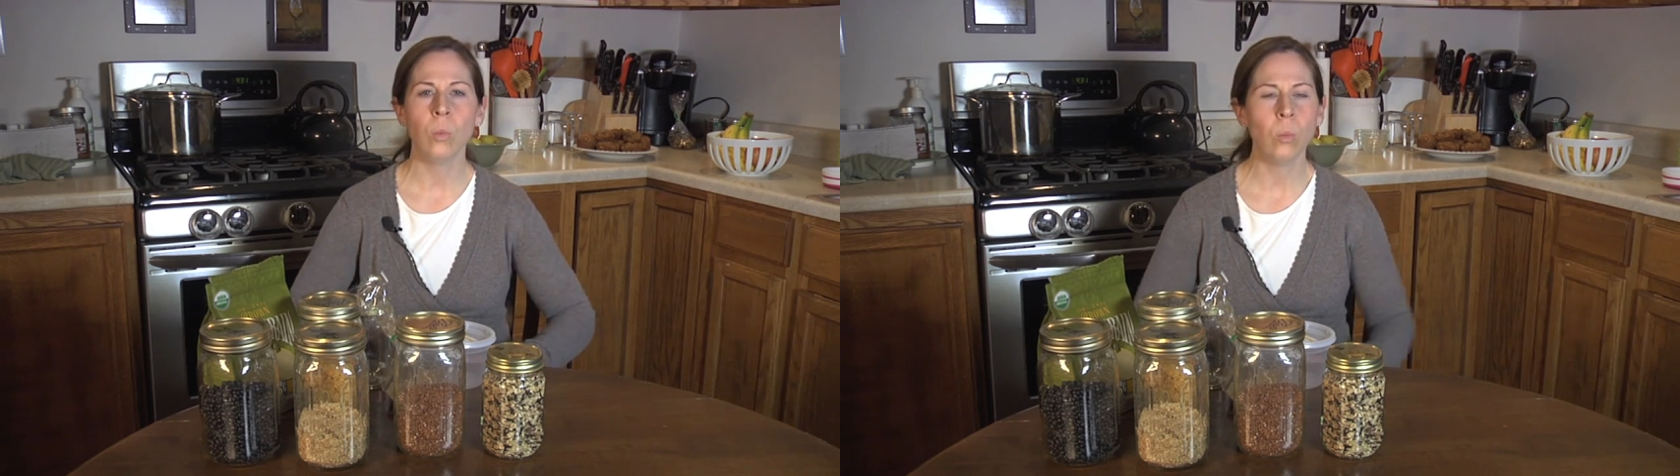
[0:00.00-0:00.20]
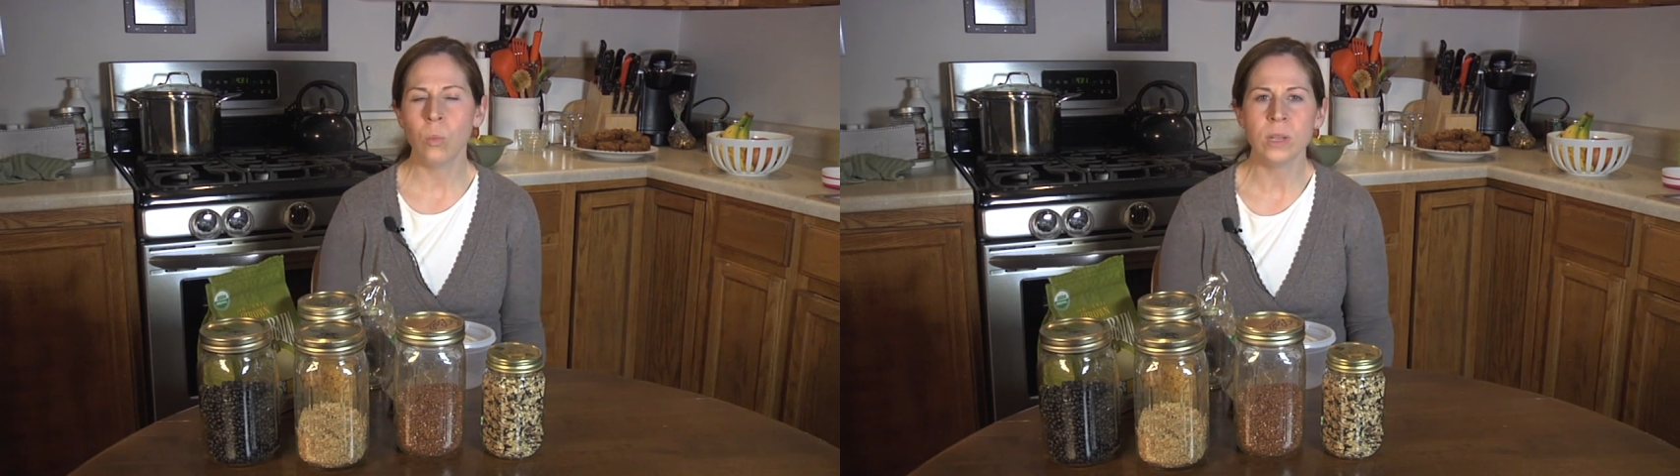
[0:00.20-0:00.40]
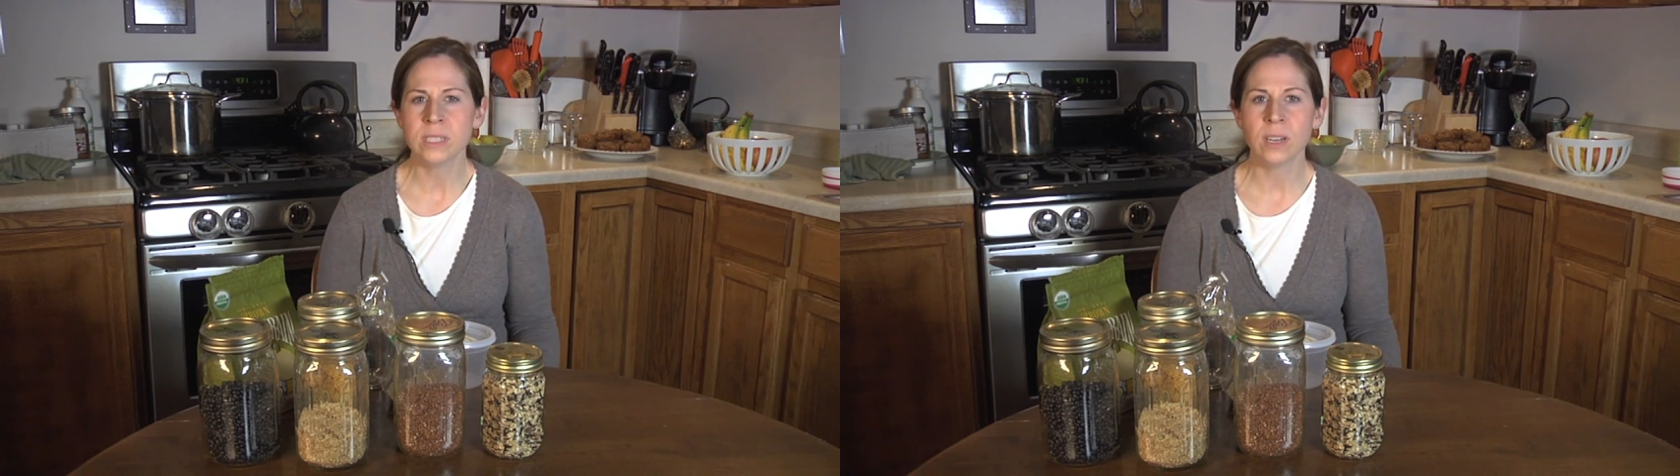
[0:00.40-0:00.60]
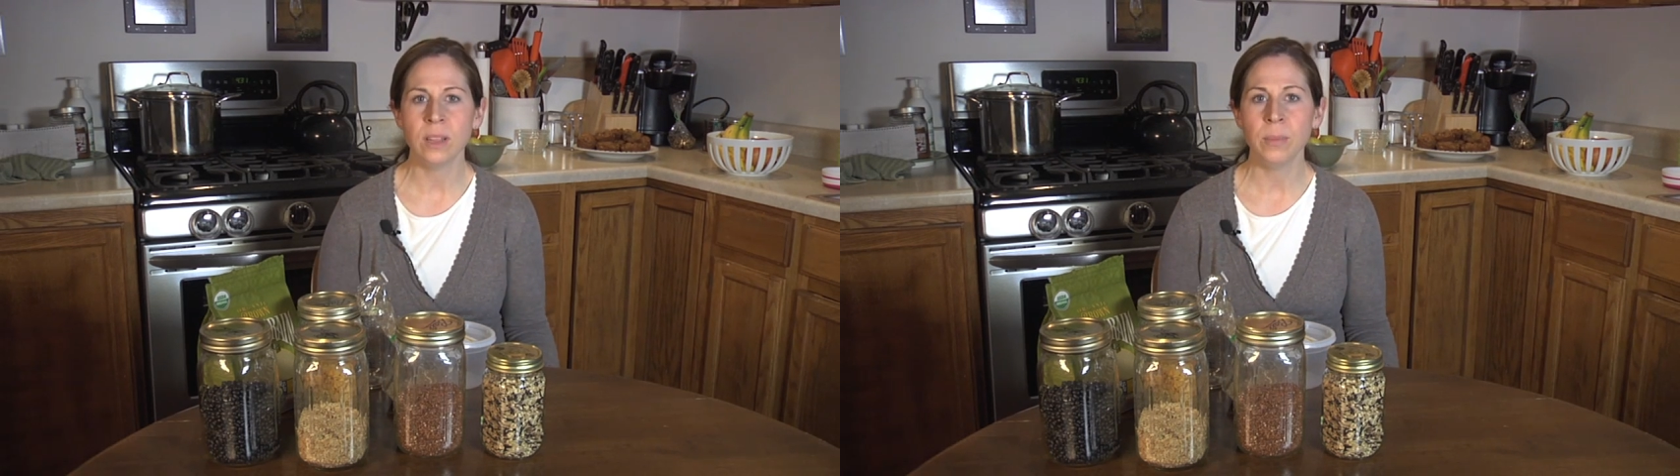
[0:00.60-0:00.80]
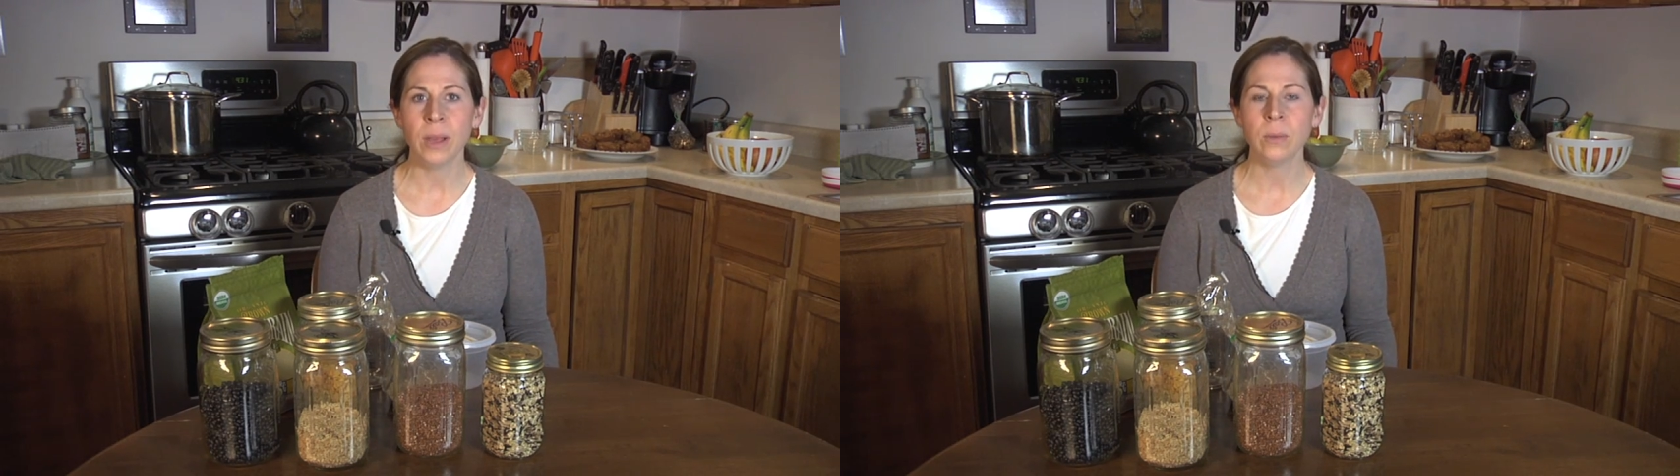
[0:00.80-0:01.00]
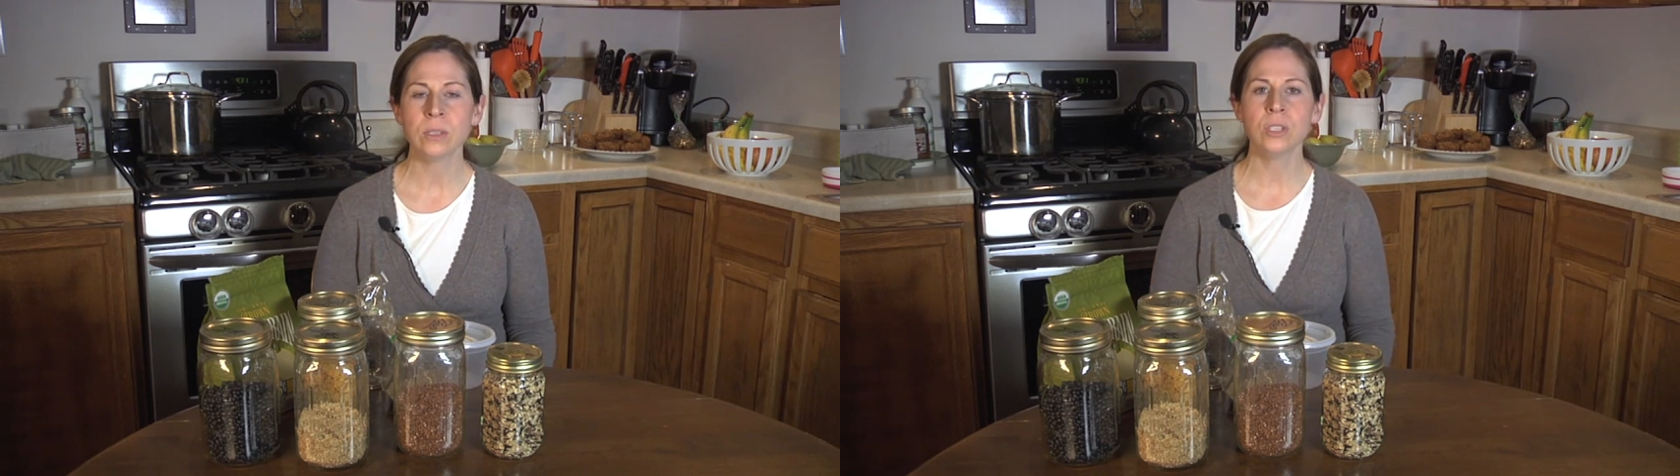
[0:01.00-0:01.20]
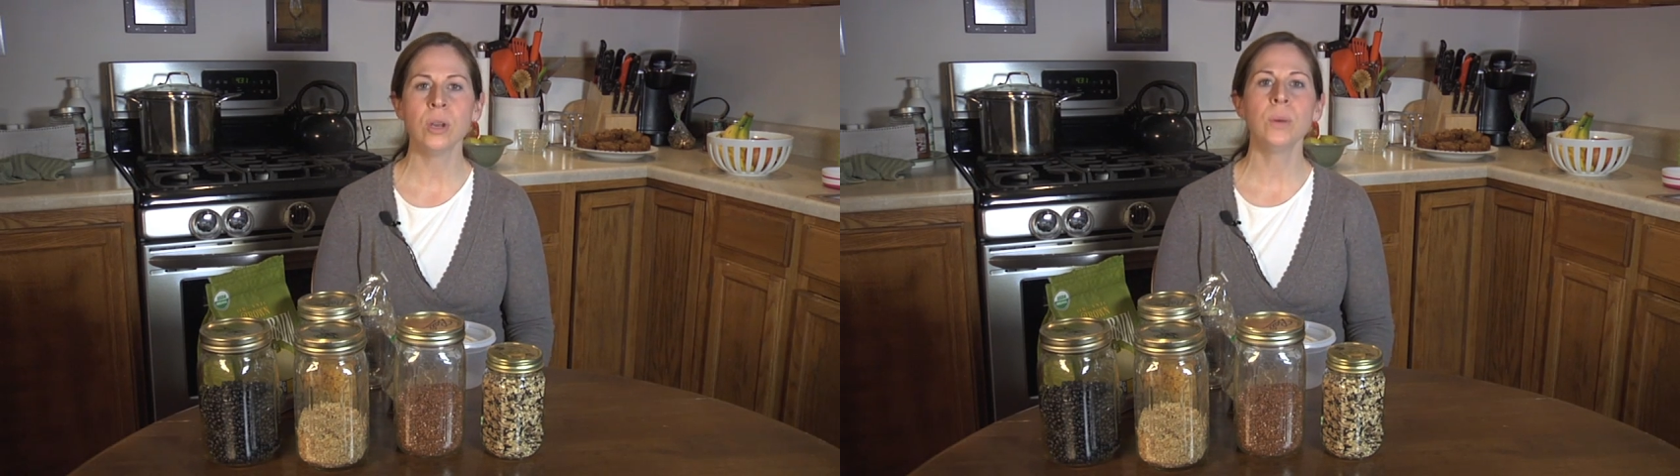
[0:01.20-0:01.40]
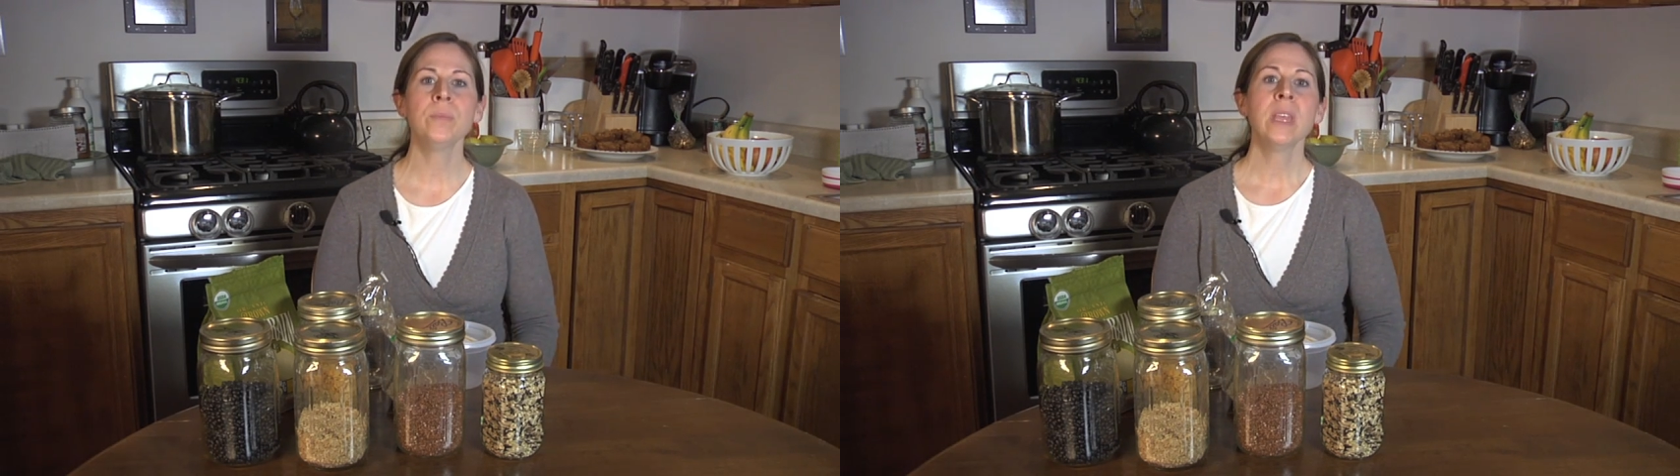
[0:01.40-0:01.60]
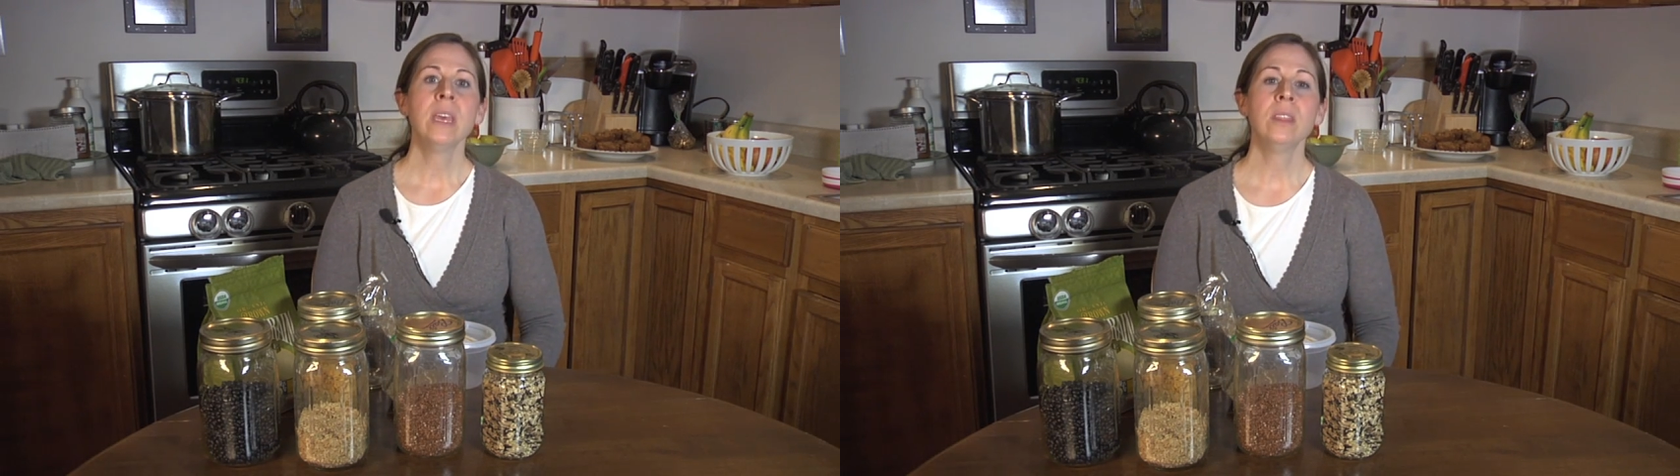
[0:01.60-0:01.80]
what's it all about. So